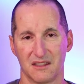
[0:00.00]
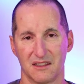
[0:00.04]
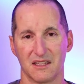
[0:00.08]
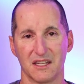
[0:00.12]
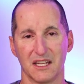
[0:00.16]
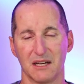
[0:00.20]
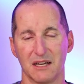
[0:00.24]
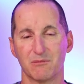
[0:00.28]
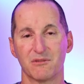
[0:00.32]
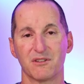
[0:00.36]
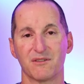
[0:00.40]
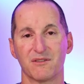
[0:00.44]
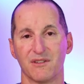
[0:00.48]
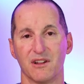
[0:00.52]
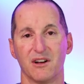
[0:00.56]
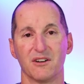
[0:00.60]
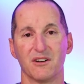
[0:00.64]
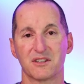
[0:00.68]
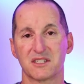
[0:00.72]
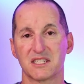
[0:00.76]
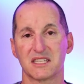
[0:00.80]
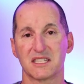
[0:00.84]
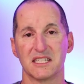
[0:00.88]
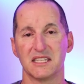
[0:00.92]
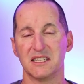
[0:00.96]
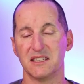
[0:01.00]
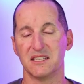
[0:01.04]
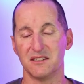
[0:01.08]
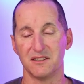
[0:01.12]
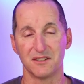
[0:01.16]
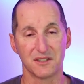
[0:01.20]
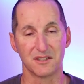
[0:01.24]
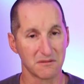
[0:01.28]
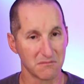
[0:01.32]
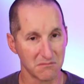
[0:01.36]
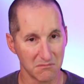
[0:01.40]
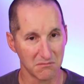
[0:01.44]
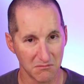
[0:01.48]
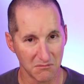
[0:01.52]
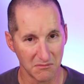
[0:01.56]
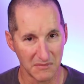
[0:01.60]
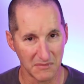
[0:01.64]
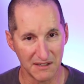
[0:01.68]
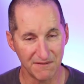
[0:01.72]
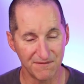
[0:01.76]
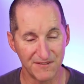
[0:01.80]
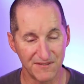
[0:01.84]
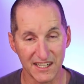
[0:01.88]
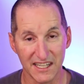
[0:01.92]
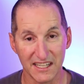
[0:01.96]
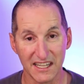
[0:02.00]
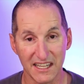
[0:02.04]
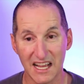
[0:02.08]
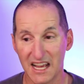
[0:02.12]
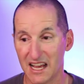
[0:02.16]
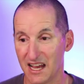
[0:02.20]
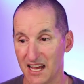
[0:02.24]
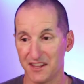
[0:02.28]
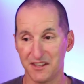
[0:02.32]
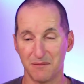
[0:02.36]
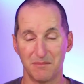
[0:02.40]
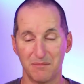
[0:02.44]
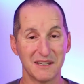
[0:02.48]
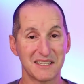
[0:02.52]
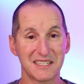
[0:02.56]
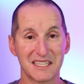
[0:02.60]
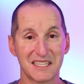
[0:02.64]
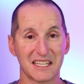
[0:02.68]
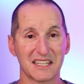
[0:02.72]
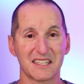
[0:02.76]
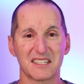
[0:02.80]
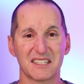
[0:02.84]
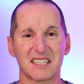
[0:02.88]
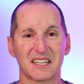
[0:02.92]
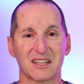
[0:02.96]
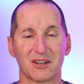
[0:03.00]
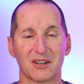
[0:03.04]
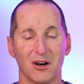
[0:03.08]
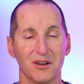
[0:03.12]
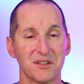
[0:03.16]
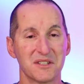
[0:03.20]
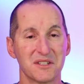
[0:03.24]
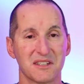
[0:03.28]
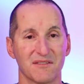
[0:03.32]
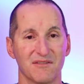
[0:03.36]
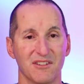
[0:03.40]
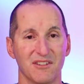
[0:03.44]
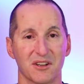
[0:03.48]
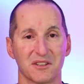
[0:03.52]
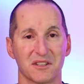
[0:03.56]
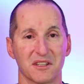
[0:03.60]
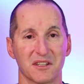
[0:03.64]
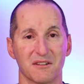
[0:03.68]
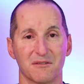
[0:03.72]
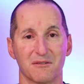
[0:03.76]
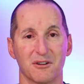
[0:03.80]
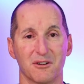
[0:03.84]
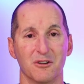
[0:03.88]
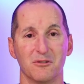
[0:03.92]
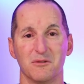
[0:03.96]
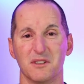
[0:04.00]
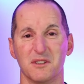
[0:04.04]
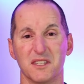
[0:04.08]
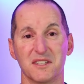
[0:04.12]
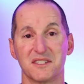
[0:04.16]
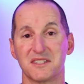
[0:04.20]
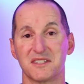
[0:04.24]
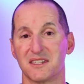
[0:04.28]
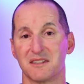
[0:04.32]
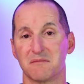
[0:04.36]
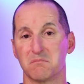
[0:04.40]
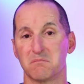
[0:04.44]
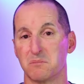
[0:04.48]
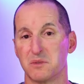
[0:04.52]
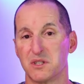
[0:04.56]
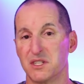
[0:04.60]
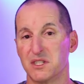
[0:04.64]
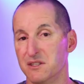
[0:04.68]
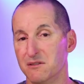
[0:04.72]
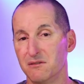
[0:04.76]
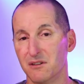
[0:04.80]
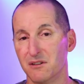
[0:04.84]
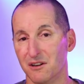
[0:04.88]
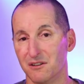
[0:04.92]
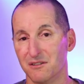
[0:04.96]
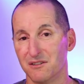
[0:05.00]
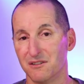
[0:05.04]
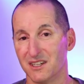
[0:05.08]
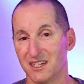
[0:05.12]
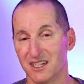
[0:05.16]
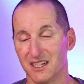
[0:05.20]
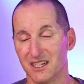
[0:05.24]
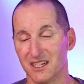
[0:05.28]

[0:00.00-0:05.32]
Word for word: The number of locks is infinite. And the best thing is the cost of locking a row is zero,